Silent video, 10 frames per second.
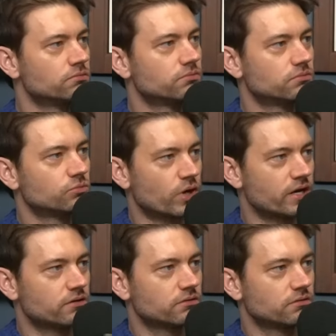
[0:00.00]
Yeah.
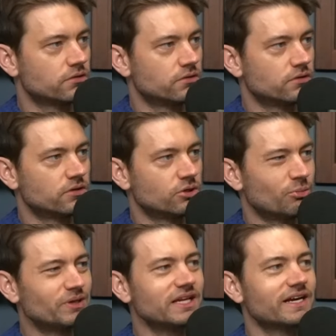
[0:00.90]
Right. Yeah.
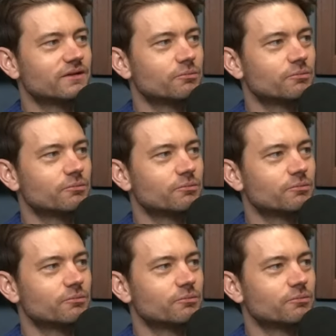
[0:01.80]
But